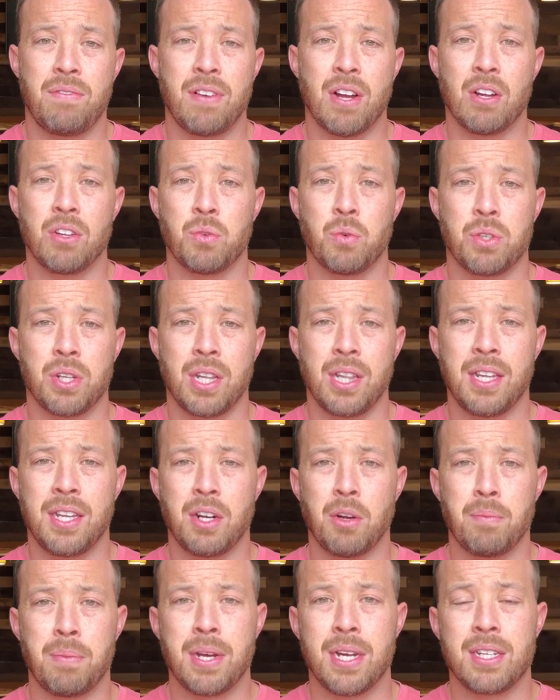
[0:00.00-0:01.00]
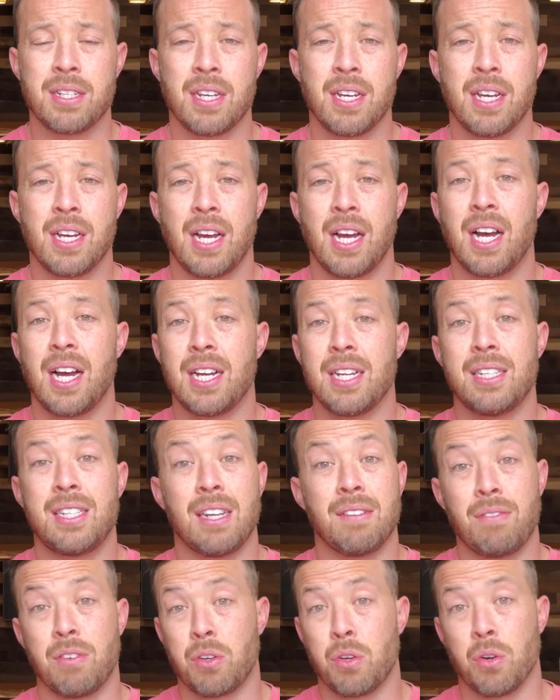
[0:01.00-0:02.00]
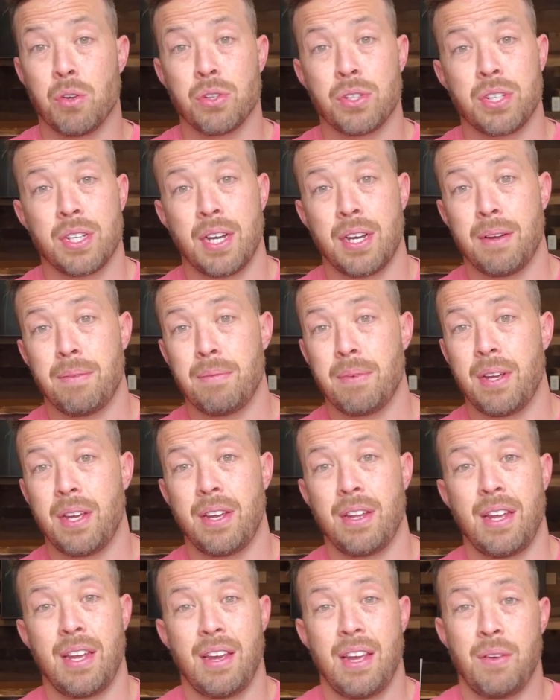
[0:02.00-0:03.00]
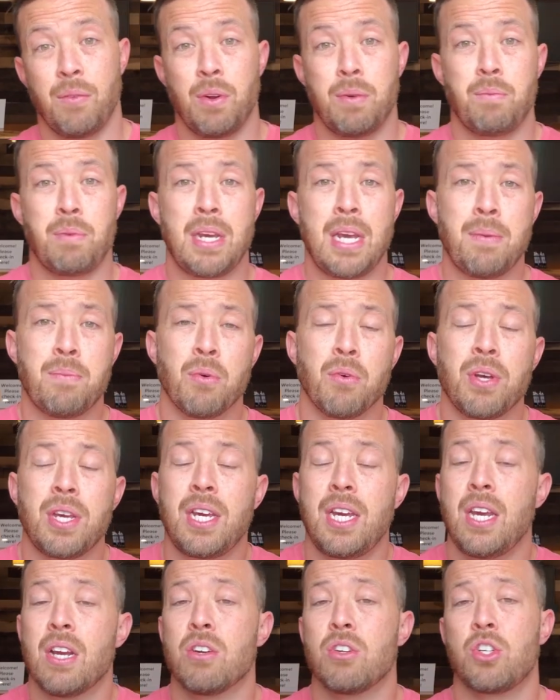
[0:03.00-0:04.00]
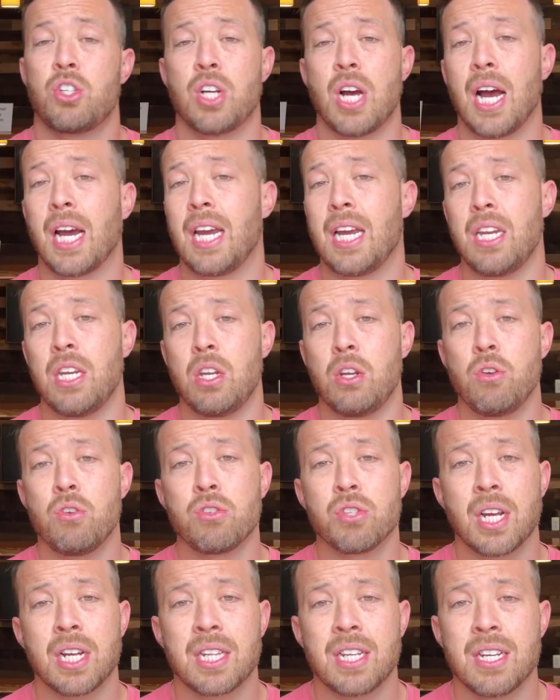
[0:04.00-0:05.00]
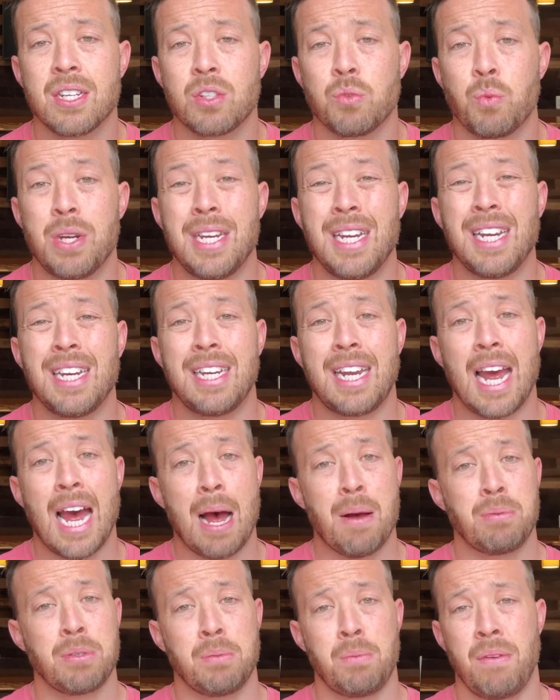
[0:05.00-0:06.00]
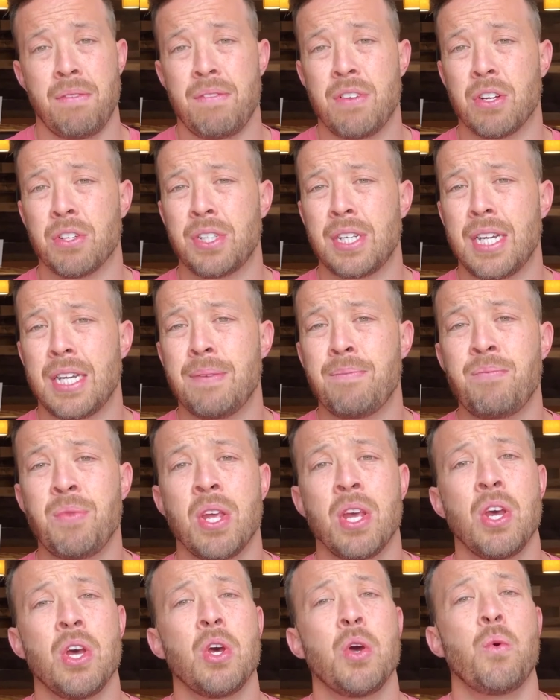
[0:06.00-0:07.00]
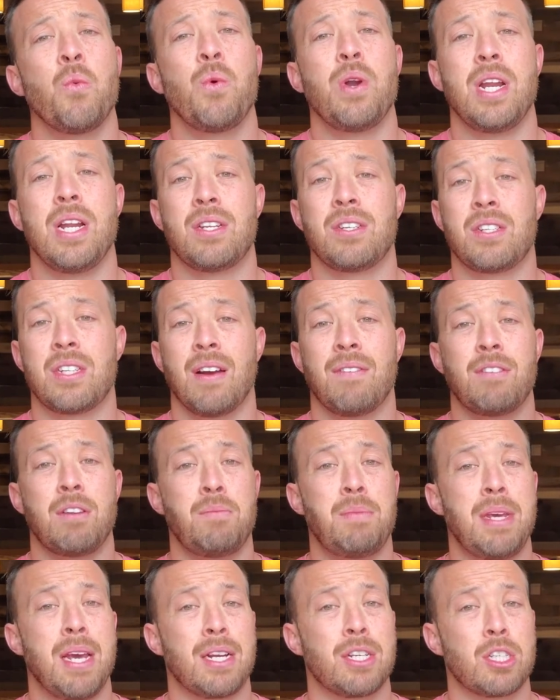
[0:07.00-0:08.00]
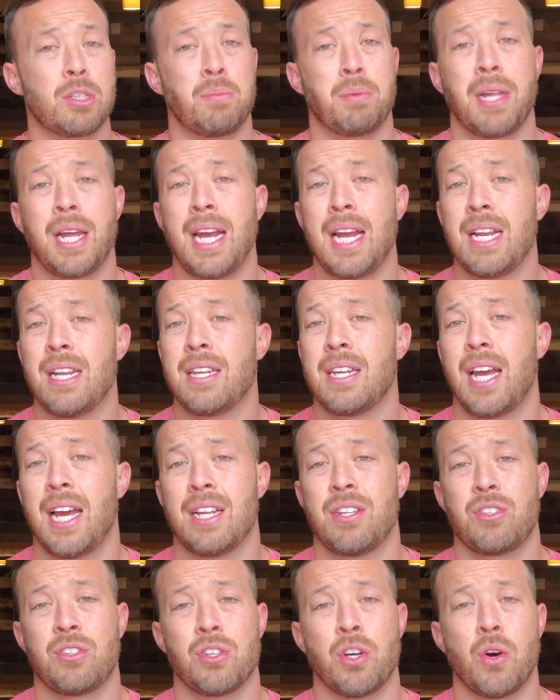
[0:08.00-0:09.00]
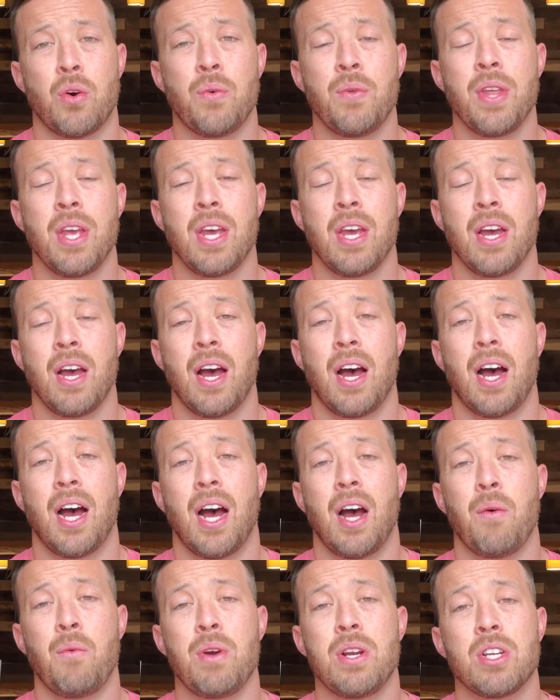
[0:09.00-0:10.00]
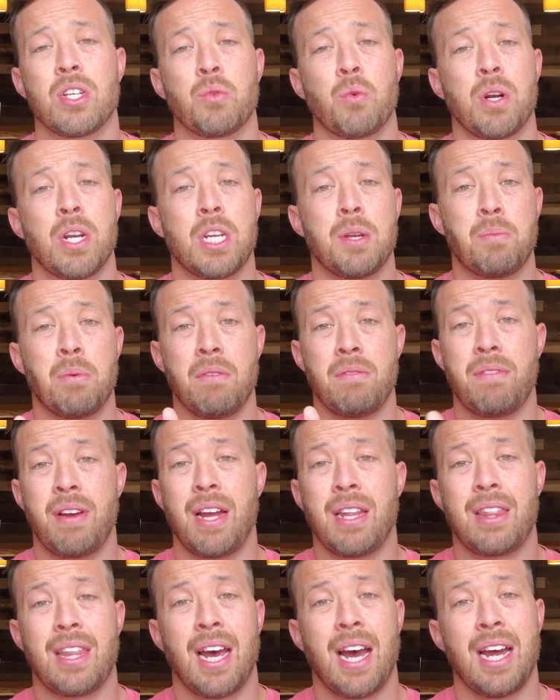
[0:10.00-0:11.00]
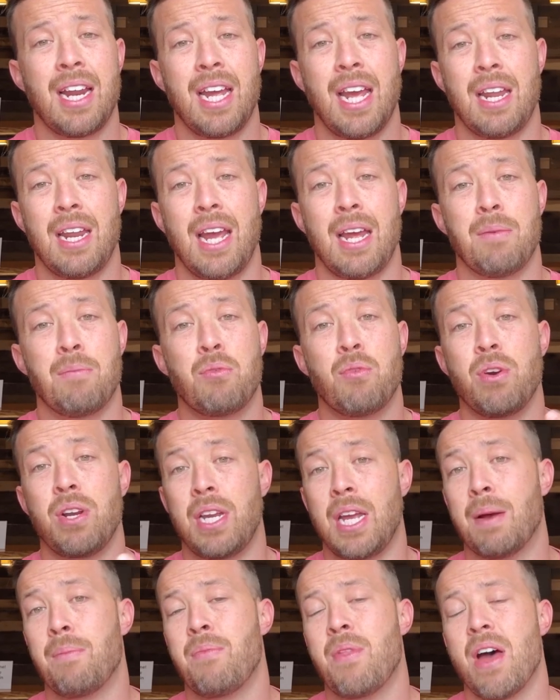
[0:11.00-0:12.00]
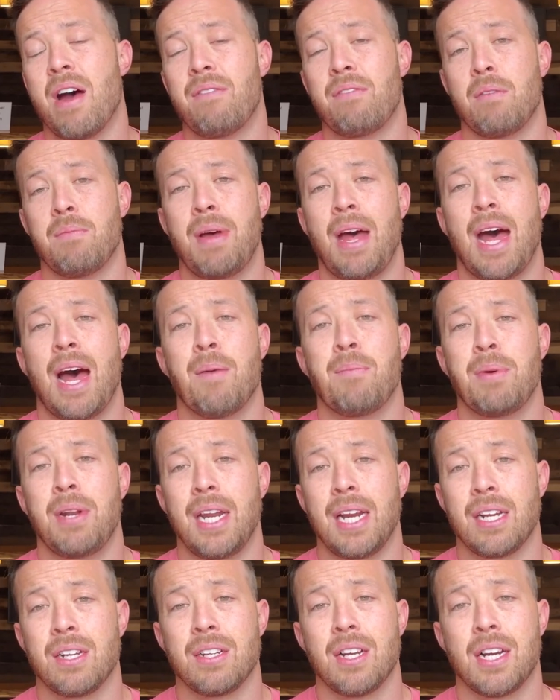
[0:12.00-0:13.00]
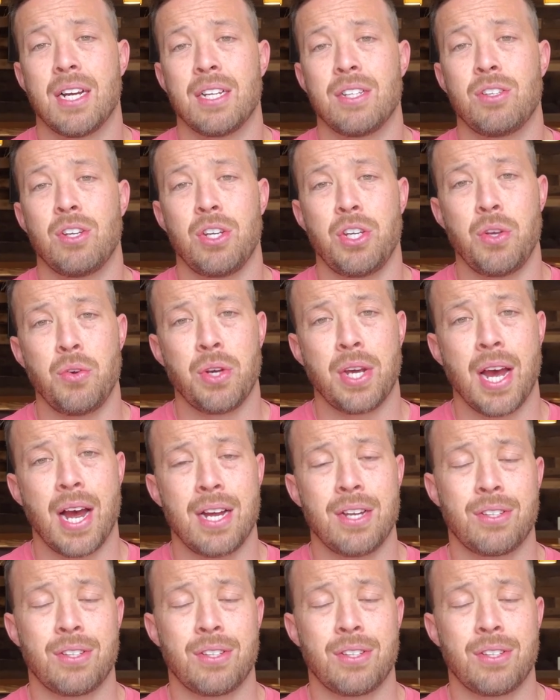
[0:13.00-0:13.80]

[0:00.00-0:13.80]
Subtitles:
was a little bit difficult. And when people hear shocking news like this, we need gaps to be filled in. We need stuff to be explained. And so we just wanted to prevent that and preempt that from happening to you guys.